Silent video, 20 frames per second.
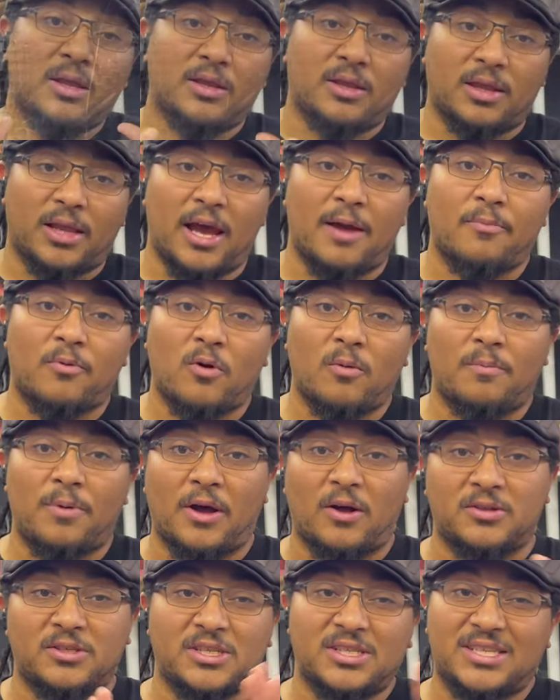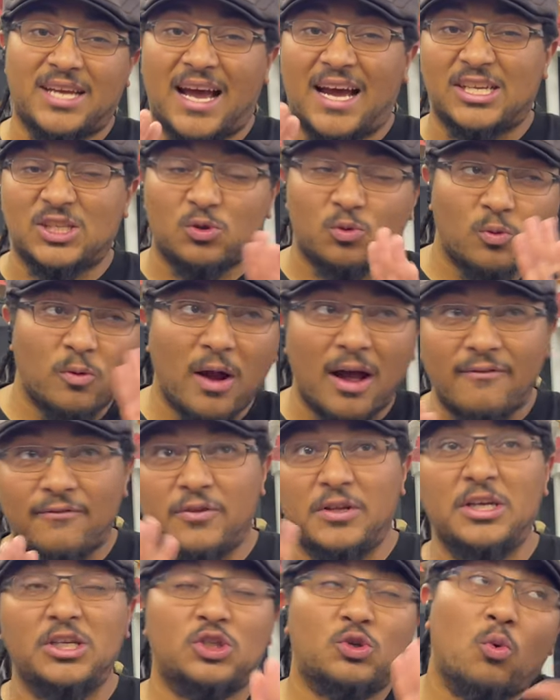Lampropeltis has
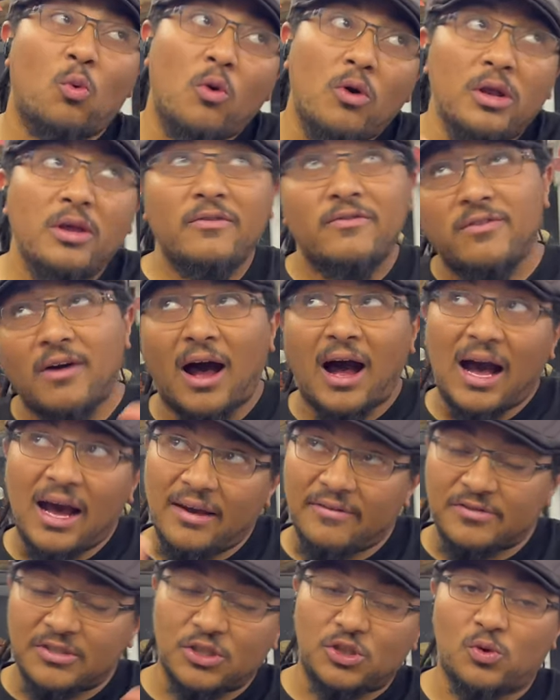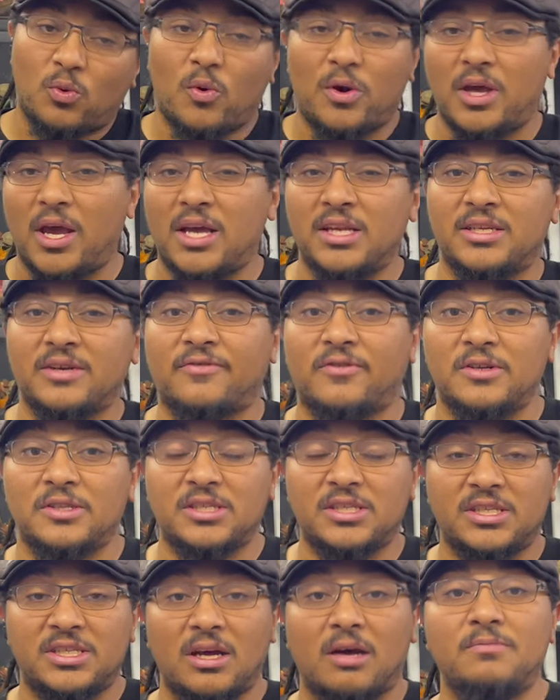roughly 25 to 28 different
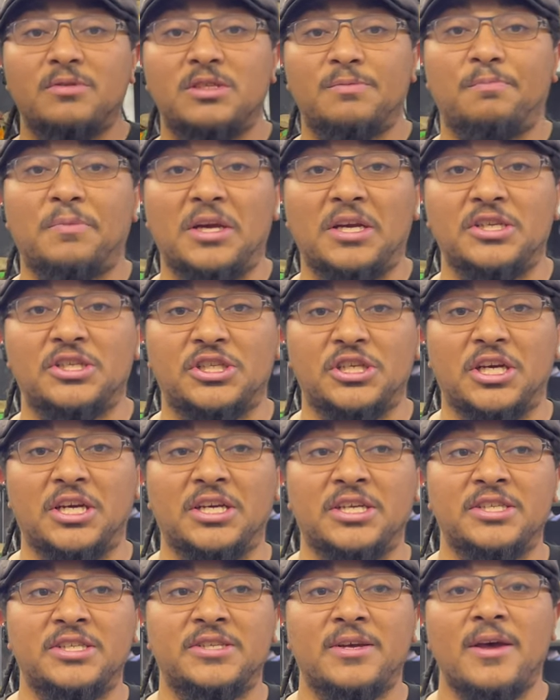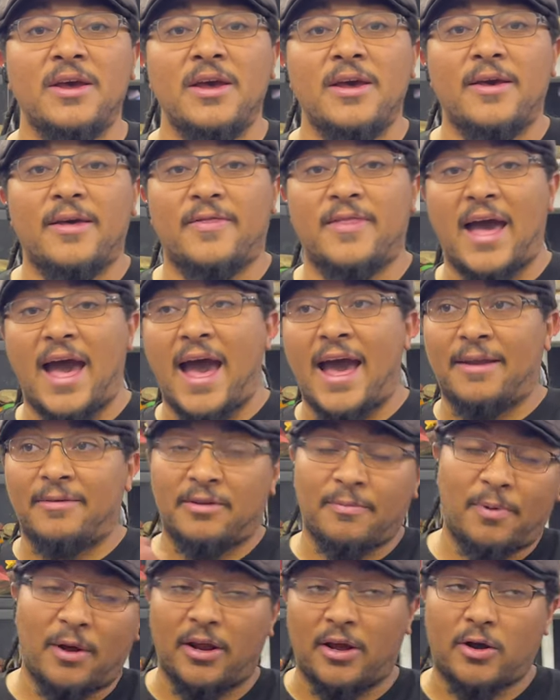subspecies that,
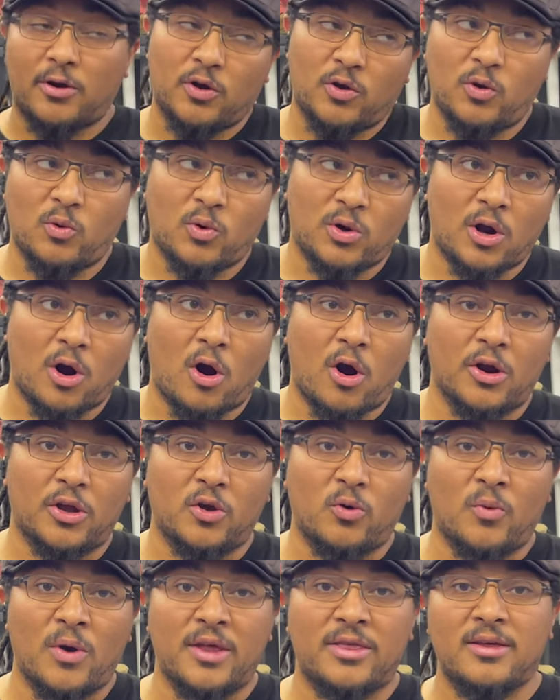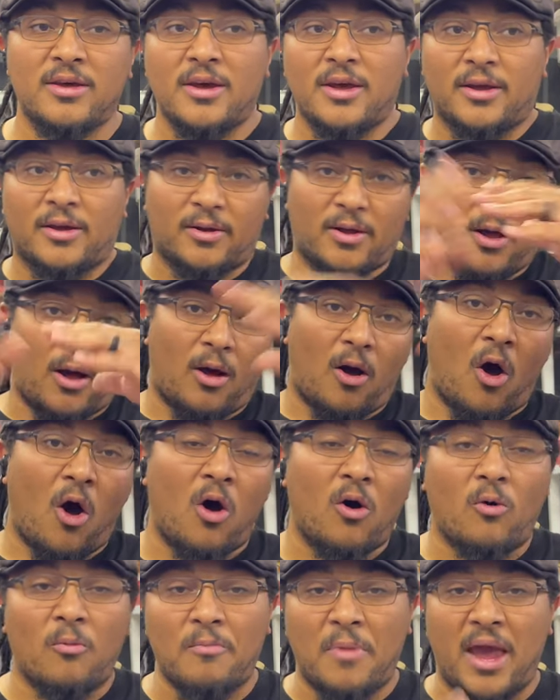depending on who you want to argue with,
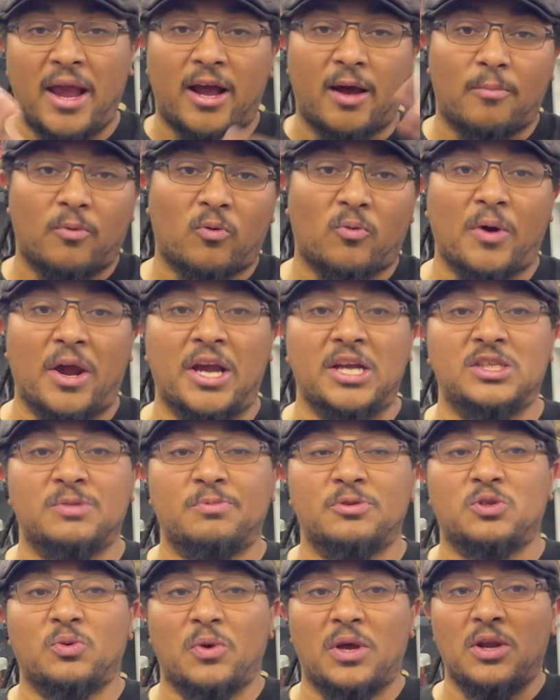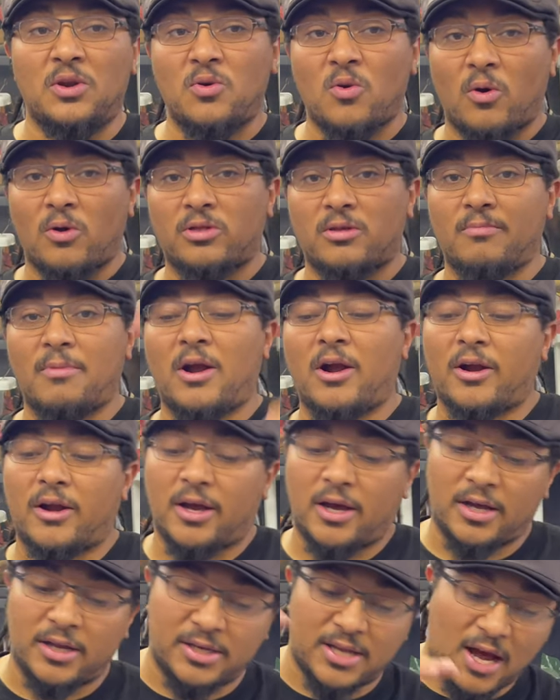all make up a range between North
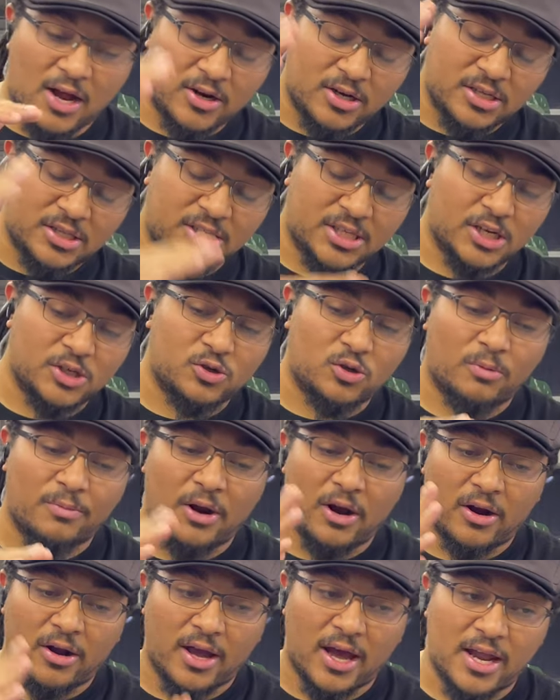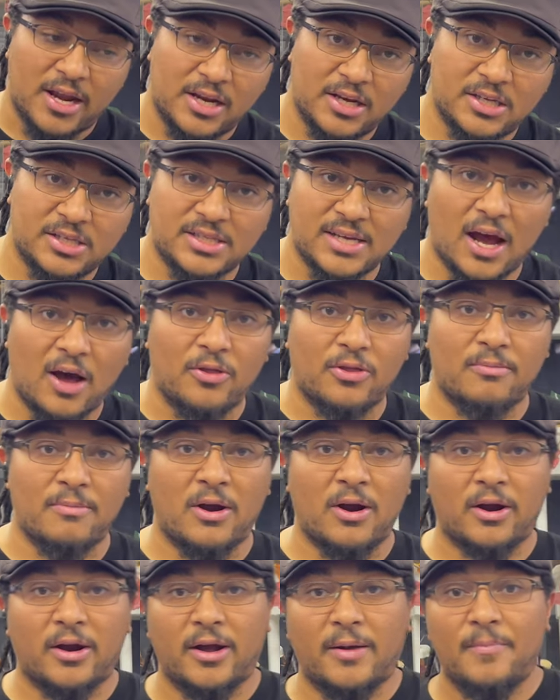America down to Central America and into South
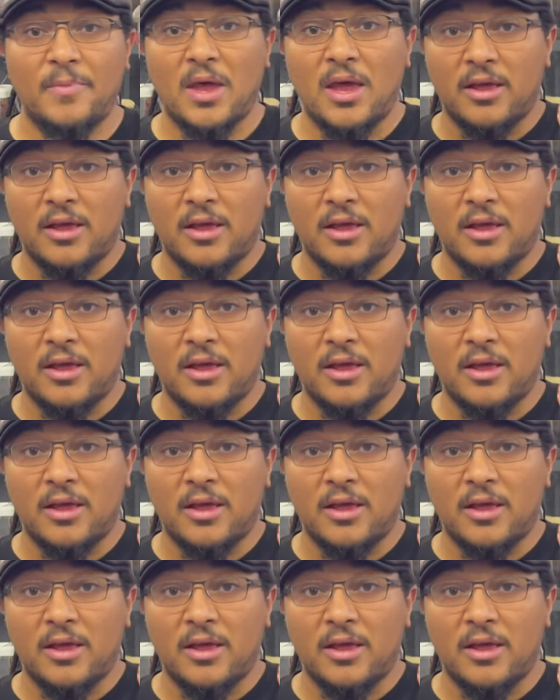America.